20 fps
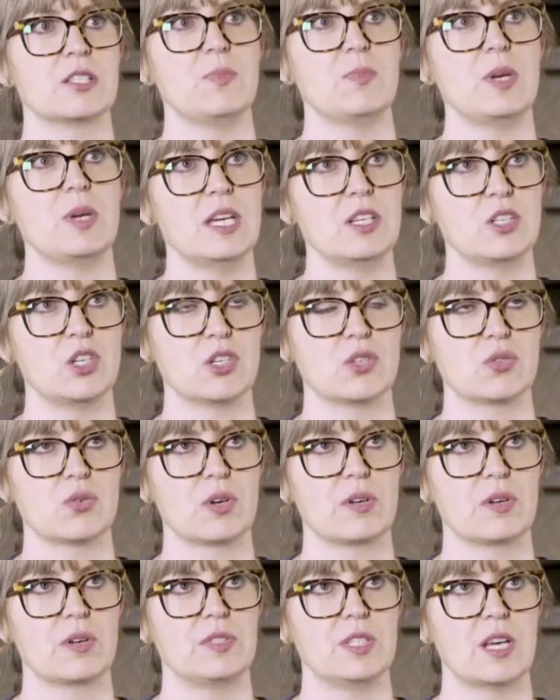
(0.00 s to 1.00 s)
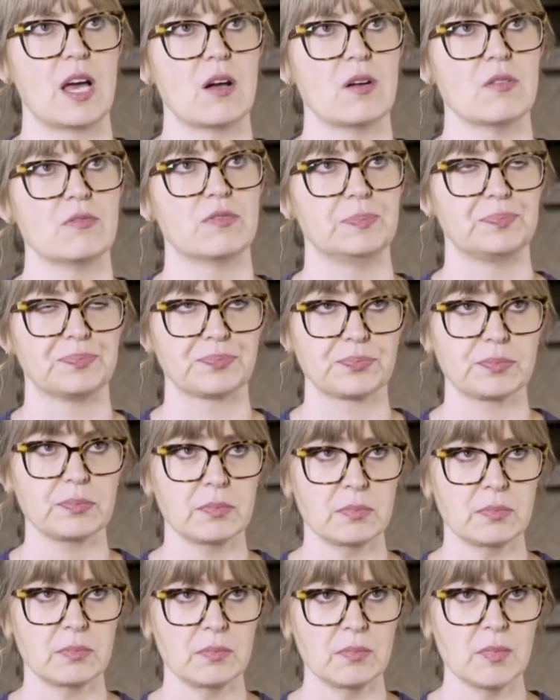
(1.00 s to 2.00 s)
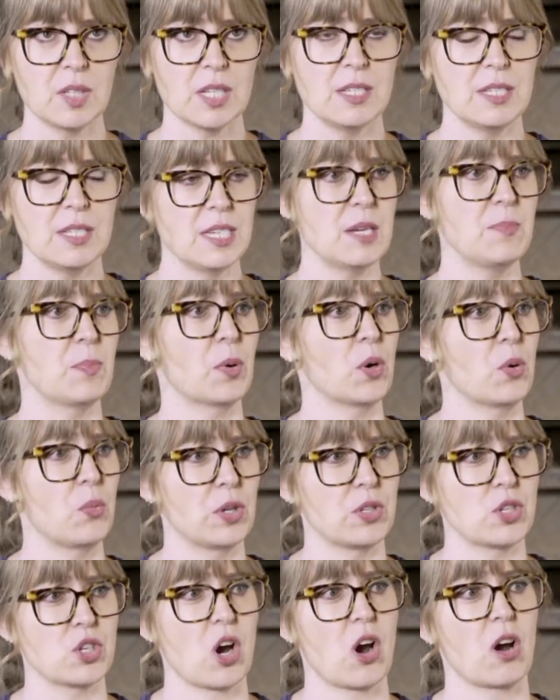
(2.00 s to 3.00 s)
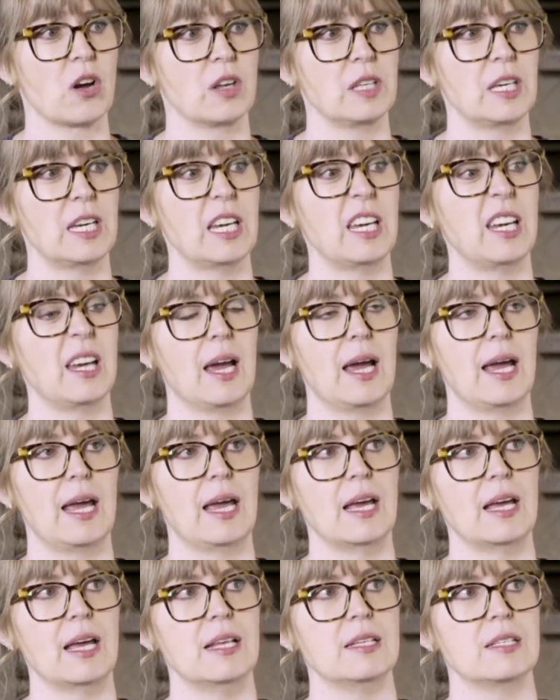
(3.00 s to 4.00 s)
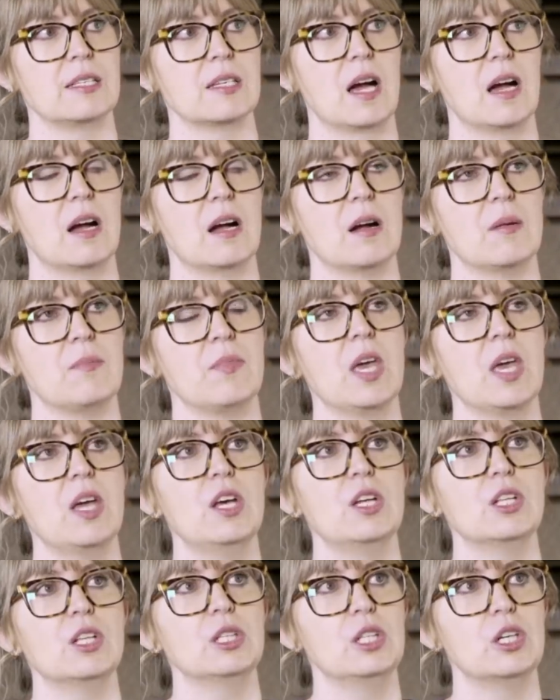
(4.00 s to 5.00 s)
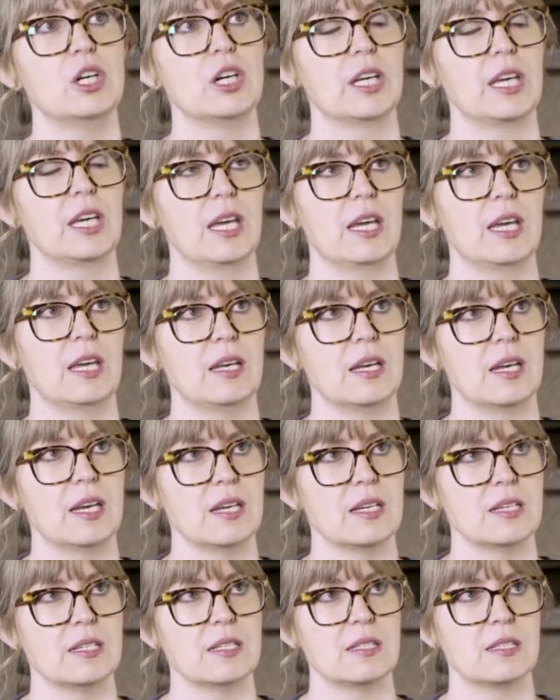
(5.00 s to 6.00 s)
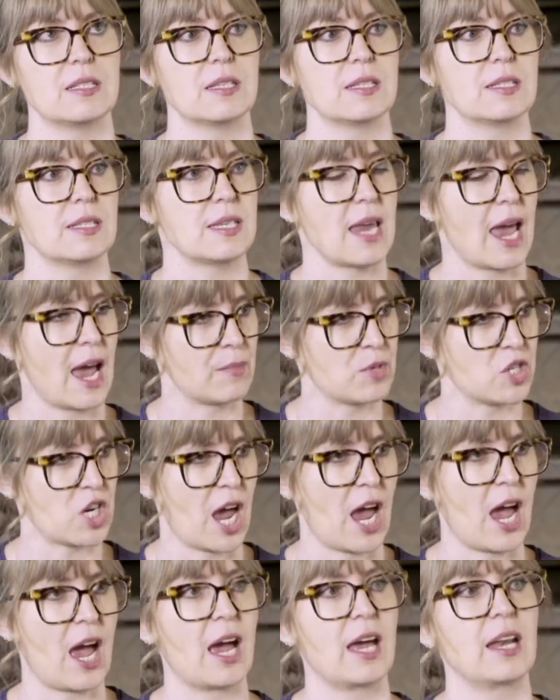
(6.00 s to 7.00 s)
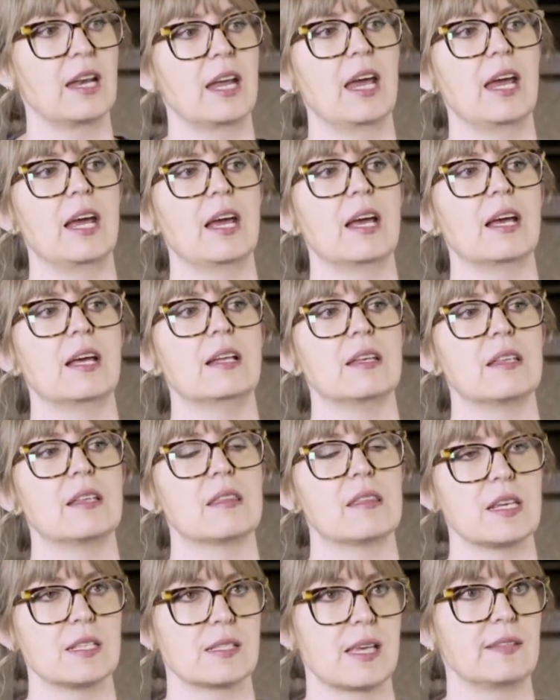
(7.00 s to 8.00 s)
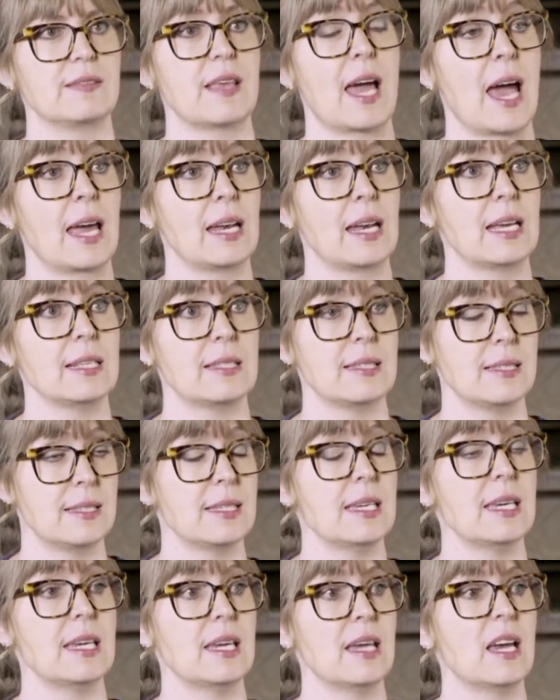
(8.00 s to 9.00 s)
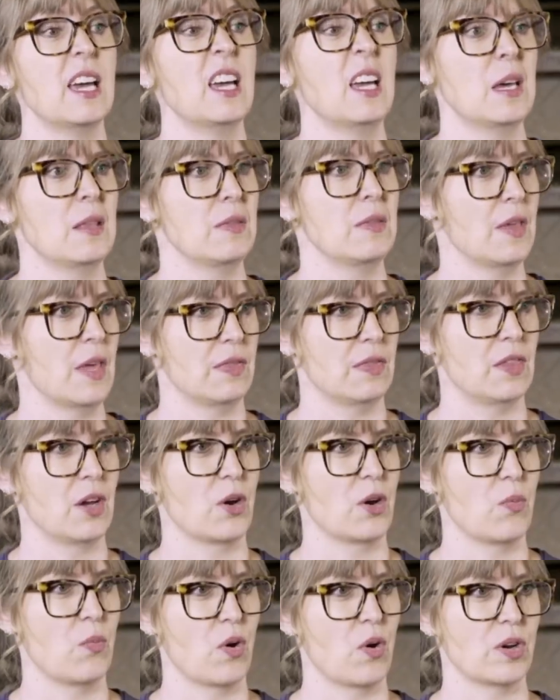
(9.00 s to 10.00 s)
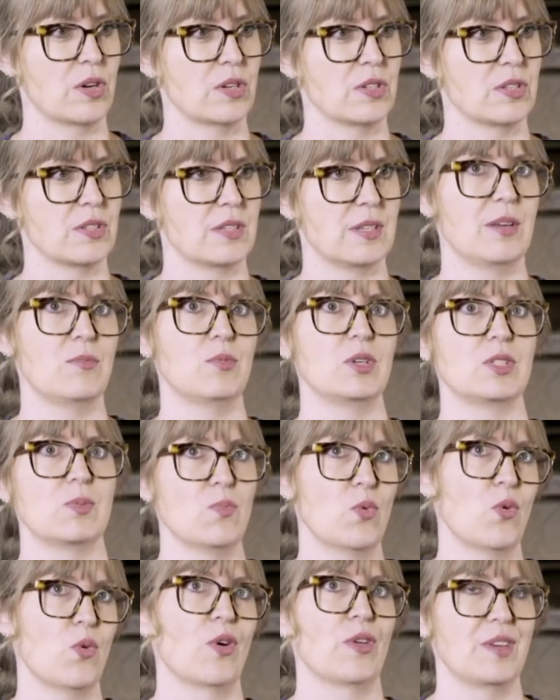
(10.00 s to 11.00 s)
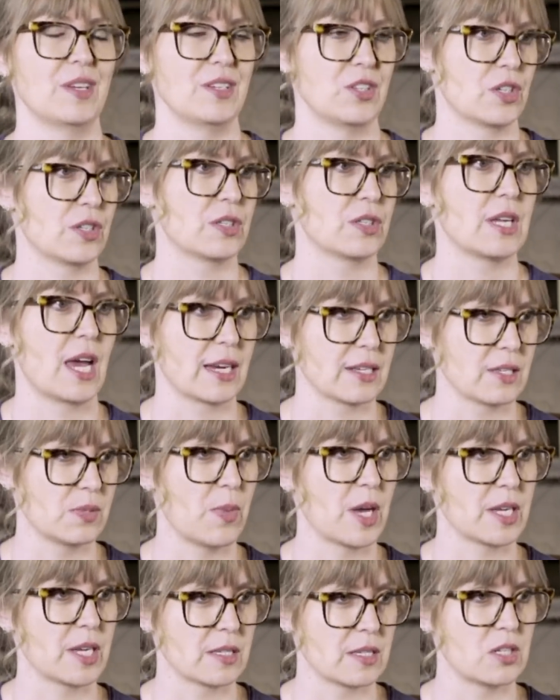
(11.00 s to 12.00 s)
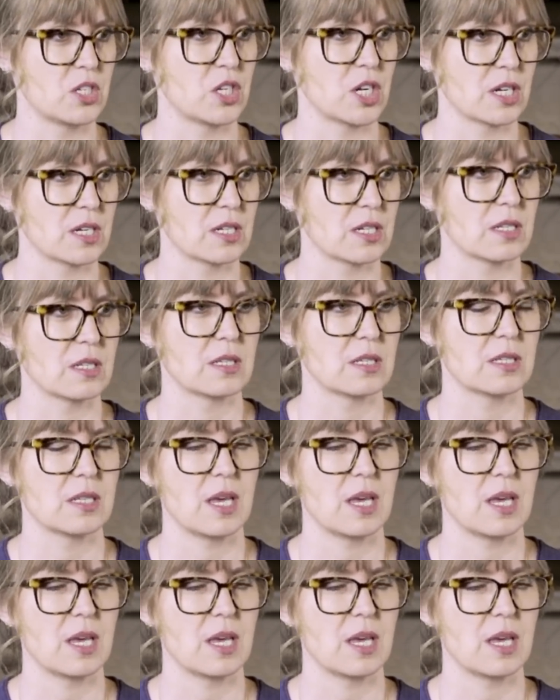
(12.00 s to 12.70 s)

me to sort of delve deeper with Charlie and um, look in his Snapchat and things like that and see that there was, it was more than just text messages.